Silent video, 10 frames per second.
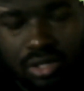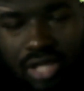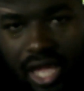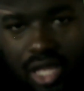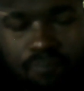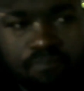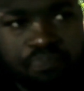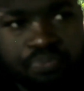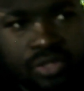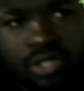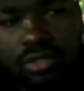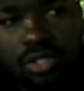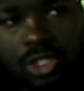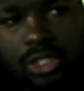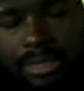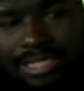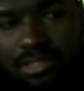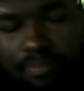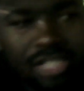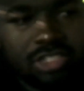Like, it's
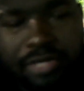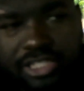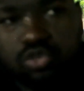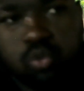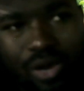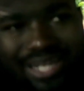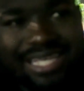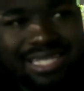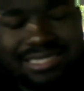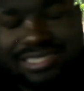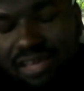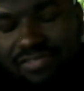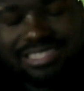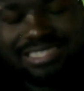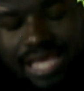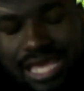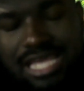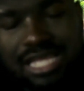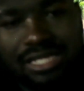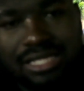about to be
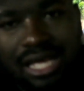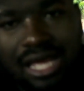2017.